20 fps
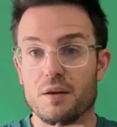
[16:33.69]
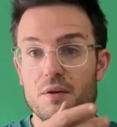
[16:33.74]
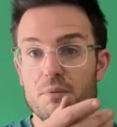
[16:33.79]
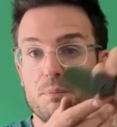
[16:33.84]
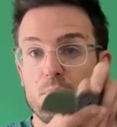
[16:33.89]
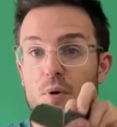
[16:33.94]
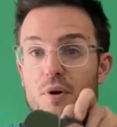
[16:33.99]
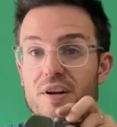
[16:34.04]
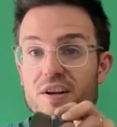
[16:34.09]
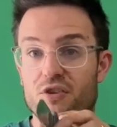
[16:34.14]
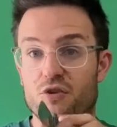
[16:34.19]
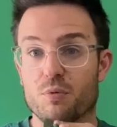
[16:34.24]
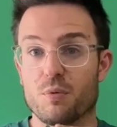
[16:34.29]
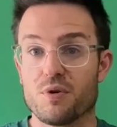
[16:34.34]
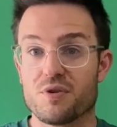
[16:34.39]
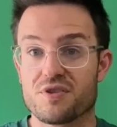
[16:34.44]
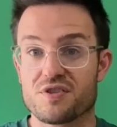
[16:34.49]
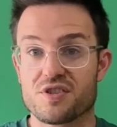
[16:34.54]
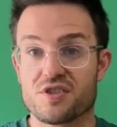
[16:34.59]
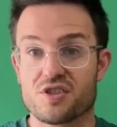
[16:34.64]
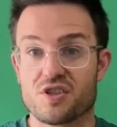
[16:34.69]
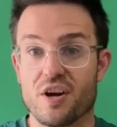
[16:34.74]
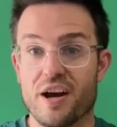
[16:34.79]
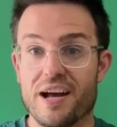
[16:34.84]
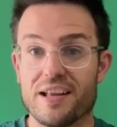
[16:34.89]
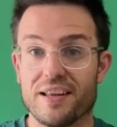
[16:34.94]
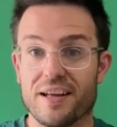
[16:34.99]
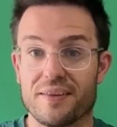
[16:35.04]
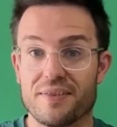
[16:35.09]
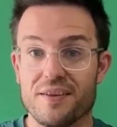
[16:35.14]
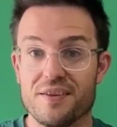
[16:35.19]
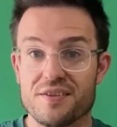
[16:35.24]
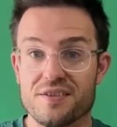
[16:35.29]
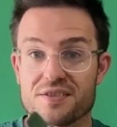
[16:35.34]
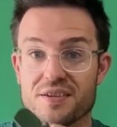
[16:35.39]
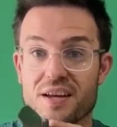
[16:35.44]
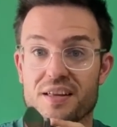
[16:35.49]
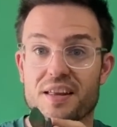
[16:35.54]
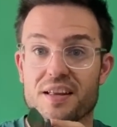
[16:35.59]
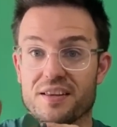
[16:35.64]
pointing towards the sky like
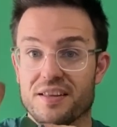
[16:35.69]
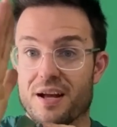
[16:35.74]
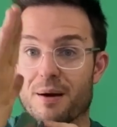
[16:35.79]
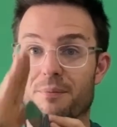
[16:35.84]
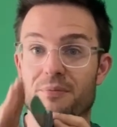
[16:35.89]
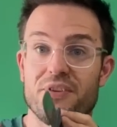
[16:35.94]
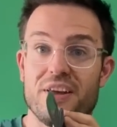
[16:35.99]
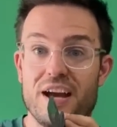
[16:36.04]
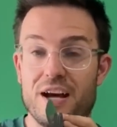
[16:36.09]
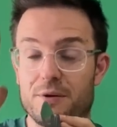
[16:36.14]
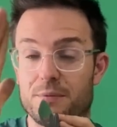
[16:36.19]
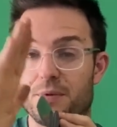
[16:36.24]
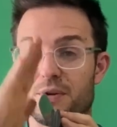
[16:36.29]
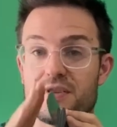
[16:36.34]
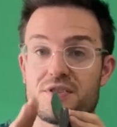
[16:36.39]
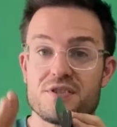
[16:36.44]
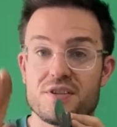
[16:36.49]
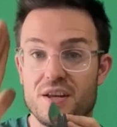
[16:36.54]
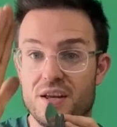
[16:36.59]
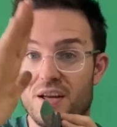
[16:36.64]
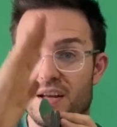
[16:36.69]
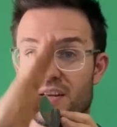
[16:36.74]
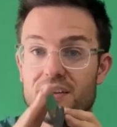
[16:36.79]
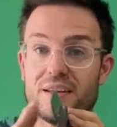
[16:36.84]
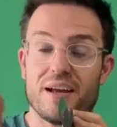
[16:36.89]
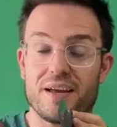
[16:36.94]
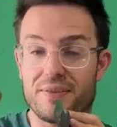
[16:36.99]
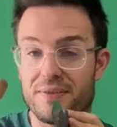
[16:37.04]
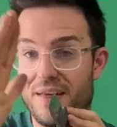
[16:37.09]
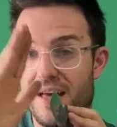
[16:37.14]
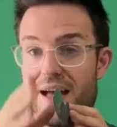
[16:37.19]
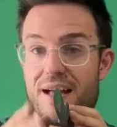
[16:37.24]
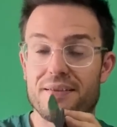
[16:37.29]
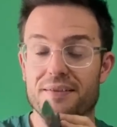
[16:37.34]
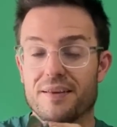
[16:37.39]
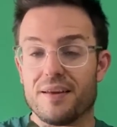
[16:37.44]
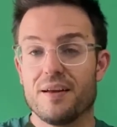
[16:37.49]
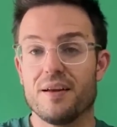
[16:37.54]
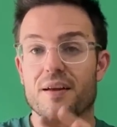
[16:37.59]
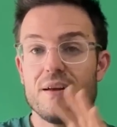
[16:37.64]
this and then come downwards like
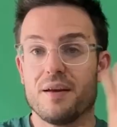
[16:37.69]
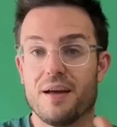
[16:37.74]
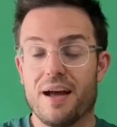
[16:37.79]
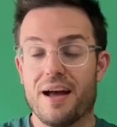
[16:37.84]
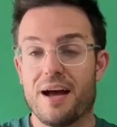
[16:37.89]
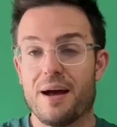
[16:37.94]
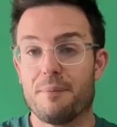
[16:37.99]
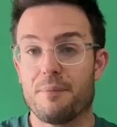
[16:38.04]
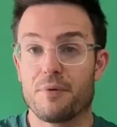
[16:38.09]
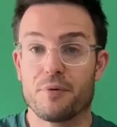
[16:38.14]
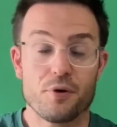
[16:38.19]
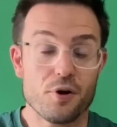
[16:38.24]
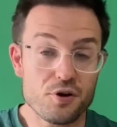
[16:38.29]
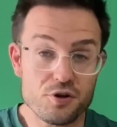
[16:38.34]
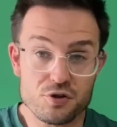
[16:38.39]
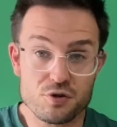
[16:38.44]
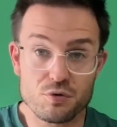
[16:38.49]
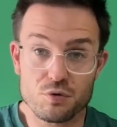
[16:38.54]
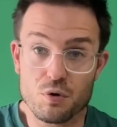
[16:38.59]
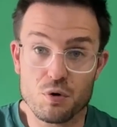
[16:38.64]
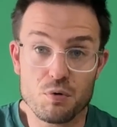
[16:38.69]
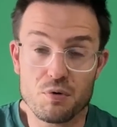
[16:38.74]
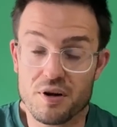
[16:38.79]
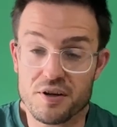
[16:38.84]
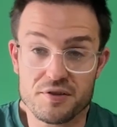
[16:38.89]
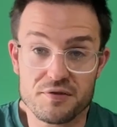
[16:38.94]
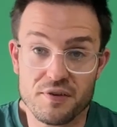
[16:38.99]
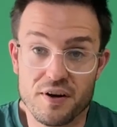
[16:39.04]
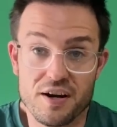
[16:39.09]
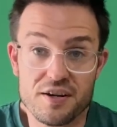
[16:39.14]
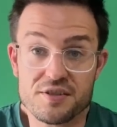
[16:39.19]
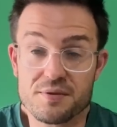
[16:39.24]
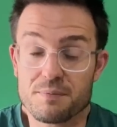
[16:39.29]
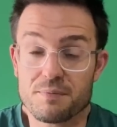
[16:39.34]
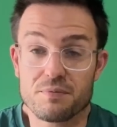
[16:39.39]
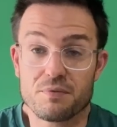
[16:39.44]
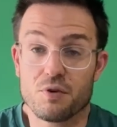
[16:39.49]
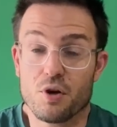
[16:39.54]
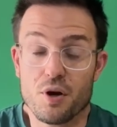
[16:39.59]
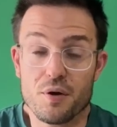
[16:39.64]
that. Um, those are all, as far as I
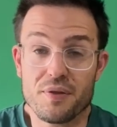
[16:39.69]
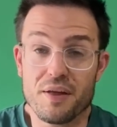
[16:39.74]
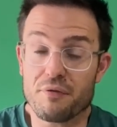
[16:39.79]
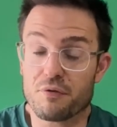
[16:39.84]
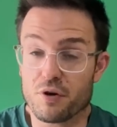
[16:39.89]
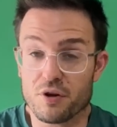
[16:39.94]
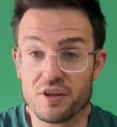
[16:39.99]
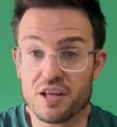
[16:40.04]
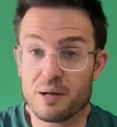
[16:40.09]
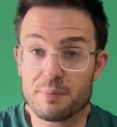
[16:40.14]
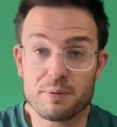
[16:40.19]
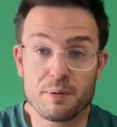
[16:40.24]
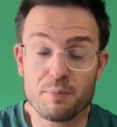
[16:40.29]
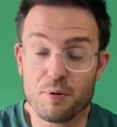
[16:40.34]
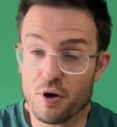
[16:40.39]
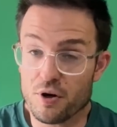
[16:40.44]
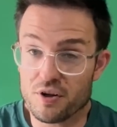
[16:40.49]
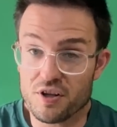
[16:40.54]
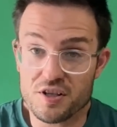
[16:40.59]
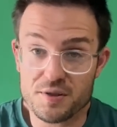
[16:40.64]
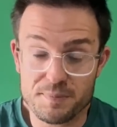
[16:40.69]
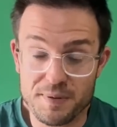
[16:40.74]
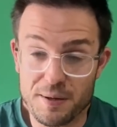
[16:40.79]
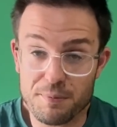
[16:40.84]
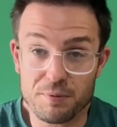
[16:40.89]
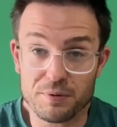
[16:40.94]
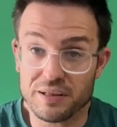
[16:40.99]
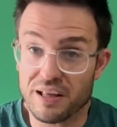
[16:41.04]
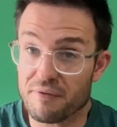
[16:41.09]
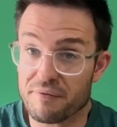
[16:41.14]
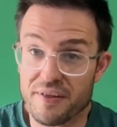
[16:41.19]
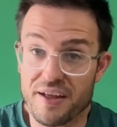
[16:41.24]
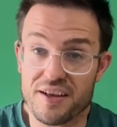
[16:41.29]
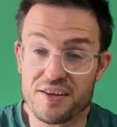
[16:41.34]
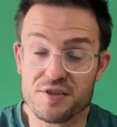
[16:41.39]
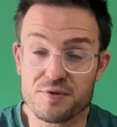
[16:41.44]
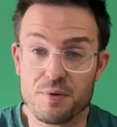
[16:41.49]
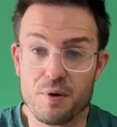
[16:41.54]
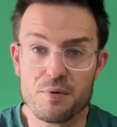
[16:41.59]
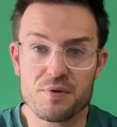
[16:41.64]
know, they've got their proponents. People love that
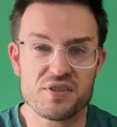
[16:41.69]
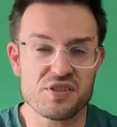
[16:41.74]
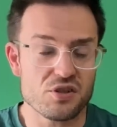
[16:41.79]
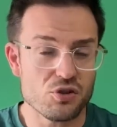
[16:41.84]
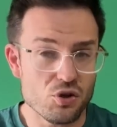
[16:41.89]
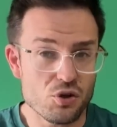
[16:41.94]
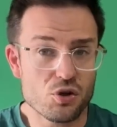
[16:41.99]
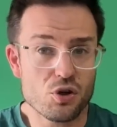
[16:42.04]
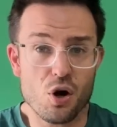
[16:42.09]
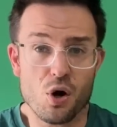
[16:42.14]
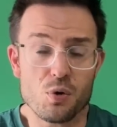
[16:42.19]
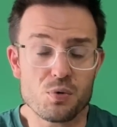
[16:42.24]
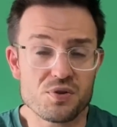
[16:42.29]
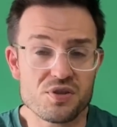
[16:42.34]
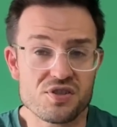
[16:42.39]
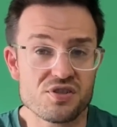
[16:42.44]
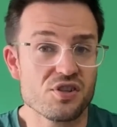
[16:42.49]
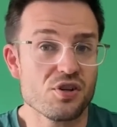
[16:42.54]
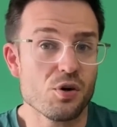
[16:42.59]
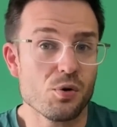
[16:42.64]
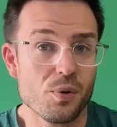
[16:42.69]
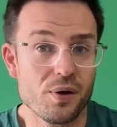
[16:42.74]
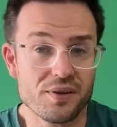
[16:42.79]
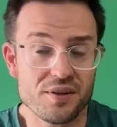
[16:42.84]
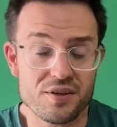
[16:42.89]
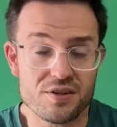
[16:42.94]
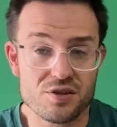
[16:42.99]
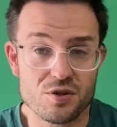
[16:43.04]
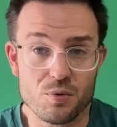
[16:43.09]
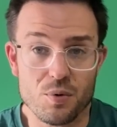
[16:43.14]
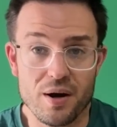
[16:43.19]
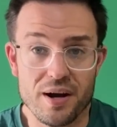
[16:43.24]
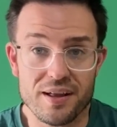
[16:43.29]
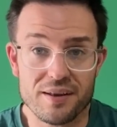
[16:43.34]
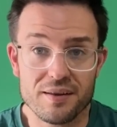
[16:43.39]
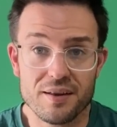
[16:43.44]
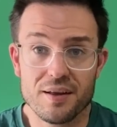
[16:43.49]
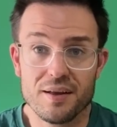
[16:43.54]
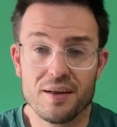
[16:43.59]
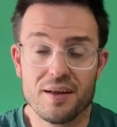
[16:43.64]
as well. There's a new cold steel one that's quite
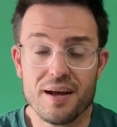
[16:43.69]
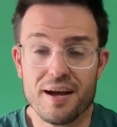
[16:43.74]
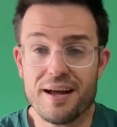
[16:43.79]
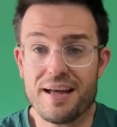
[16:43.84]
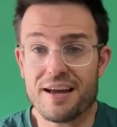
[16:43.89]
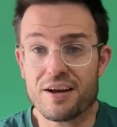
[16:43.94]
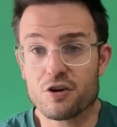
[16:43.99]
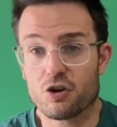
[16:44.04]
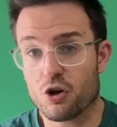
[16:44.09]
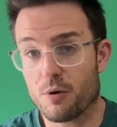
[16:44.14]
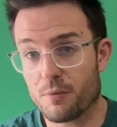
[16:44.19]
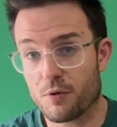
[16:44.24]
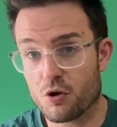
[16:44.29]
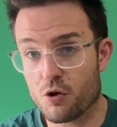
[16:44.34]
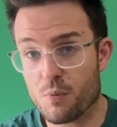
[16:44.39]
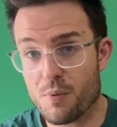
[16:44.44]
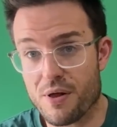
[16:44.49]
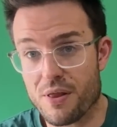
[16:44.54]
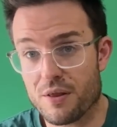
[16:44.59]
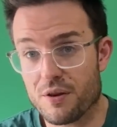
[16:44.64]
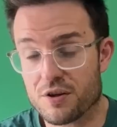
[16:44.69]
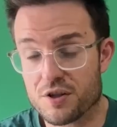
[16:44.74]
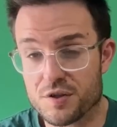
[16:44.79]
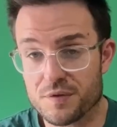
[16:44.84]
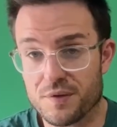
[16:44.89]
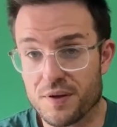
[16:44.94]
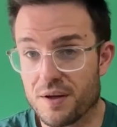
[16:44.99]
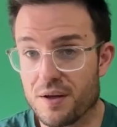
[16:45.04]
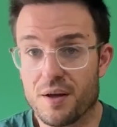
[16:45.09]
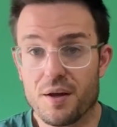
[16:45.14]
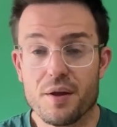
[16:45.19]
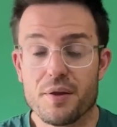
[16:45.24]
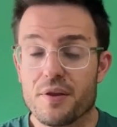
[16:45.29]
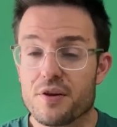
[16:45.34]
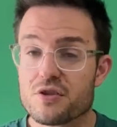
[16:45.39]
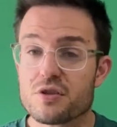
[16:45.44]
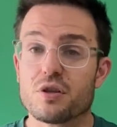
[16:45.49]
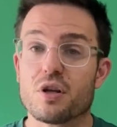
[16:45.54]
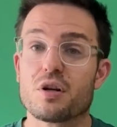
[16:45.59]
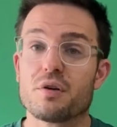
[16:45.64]
uh, economical by the looks of it.
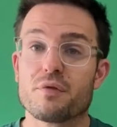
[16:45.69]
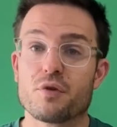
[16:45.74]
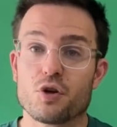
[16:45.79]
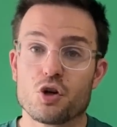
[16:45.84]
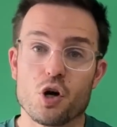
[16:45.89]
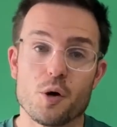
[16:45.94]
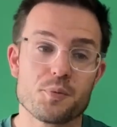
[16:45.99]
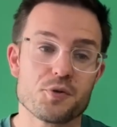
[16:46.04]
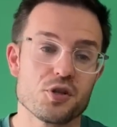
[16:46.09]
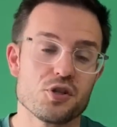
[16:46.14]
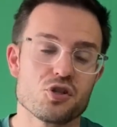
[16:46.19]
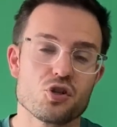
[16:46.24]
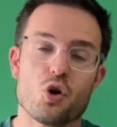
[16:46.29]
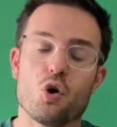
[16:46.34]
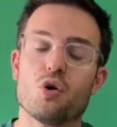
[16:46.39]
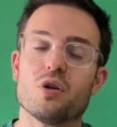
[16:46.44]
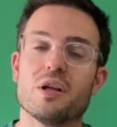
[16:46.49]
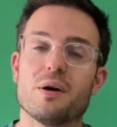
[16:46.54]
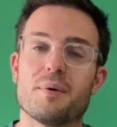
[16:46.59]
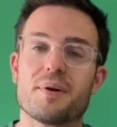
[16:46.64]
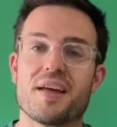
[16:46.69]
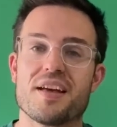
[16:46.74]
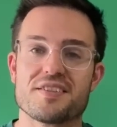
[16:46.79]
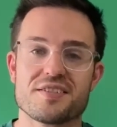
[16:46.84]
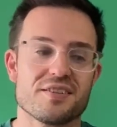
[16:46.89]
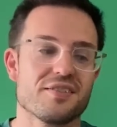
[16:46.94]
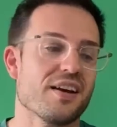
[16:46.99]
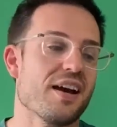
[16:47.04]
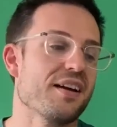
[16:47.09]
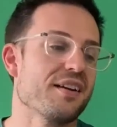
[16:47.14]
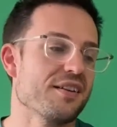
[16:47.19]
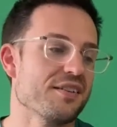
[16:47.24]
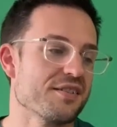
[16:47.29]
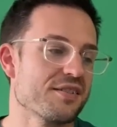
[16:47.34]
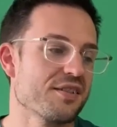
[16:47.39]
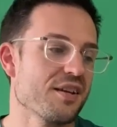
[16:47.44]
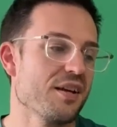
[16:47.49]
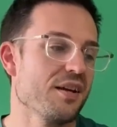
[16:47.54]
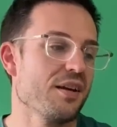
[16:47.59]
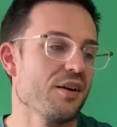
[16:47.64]
There's a lot of good options. All I would hesitate
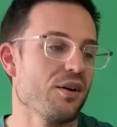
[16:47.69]
is